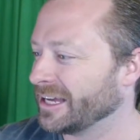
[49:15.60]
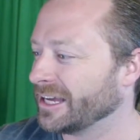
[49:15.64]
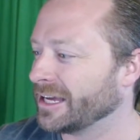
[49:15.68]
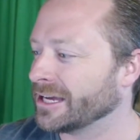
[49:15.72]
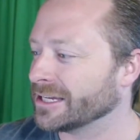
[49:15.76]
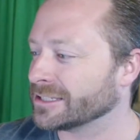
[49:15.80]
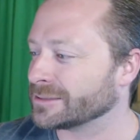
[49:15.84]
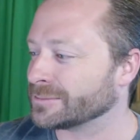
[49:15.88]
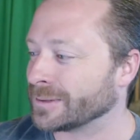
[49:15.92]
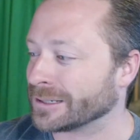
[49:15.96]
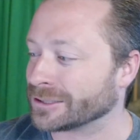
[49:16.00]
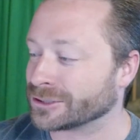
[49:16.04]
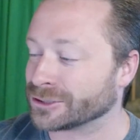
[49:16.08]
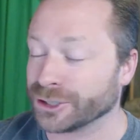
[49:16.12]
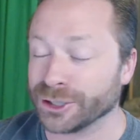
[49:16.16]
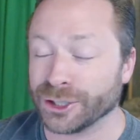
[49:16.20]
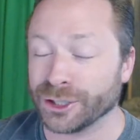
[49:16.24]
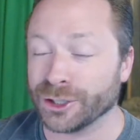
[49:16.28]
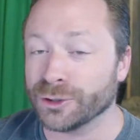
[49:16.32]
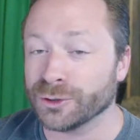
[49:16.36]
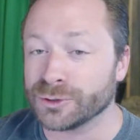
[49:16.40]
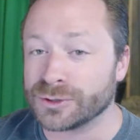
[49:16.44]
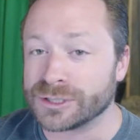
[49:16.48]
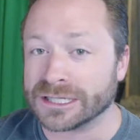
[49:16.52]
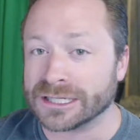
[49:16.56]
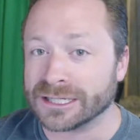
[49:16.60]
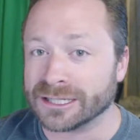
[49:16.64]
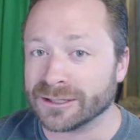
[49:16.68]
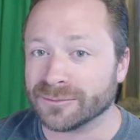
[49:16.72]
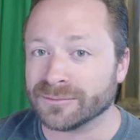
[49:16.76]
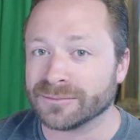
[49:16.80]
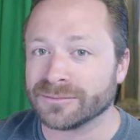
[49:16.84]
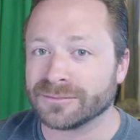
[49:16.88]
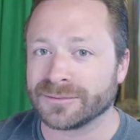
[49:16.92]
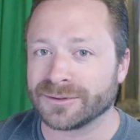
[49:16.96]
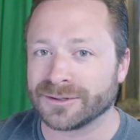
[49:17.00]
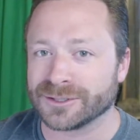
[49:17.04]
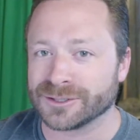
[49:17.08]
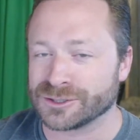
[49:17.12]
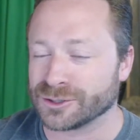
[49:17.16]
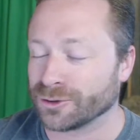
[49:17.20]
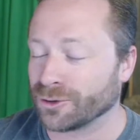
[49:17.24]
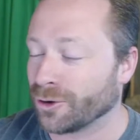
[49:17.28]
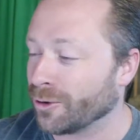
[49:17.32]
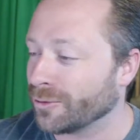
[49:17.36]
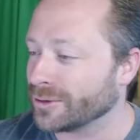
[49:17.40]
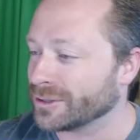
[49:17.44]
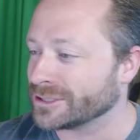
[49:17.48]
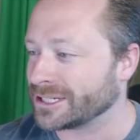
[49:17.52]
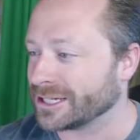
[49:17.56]
Especially you, Tim, because you're
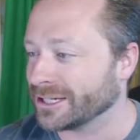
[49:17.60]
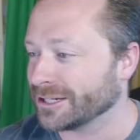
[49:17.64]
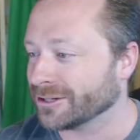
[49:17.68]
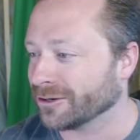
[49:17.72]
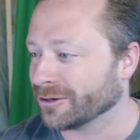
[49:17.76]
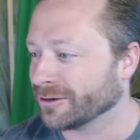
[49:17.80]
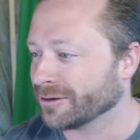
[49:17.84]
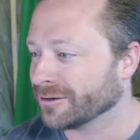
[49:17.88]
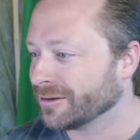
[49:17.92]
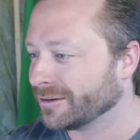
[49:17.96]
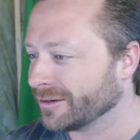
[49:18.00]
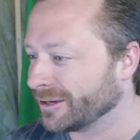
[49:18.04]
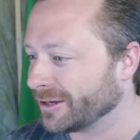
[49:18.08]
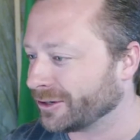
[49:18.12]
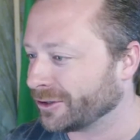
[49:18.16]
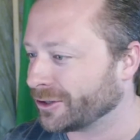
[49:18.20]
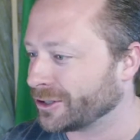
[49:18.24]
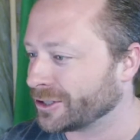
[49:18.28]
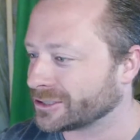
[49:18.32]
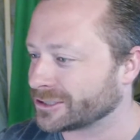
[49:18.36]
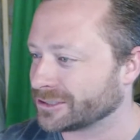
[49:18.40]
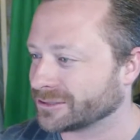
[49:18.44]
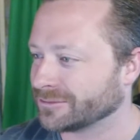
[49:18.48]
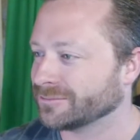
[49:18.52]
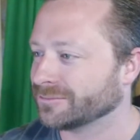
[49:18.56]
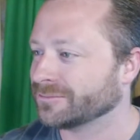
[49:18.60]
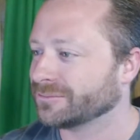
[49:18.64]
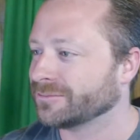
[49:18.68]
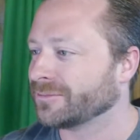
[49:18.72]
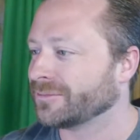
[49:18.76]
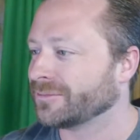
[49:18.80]
always here and awesome.